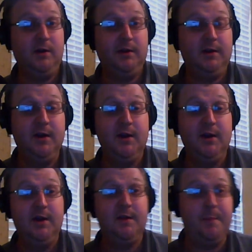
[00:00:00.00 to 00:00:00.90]
league,
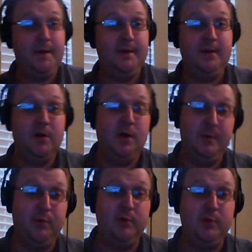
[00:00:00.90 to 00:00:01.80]
depending on how
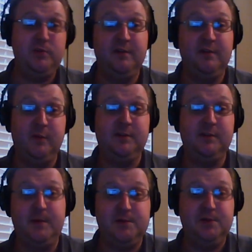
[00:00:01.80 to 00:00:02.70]
many points you give per
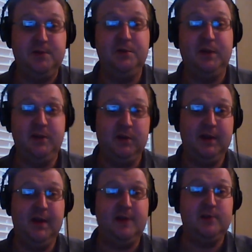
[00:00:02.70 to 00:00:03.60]
reception, you could either get
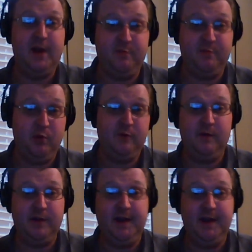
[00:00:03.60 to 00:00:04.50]
an extra half point for
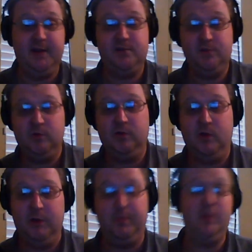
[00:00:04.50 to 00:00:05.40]
every catch or
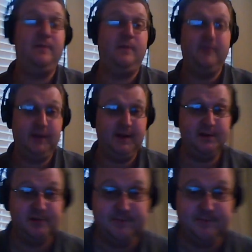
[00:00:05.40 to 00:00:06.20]
a point for every catch.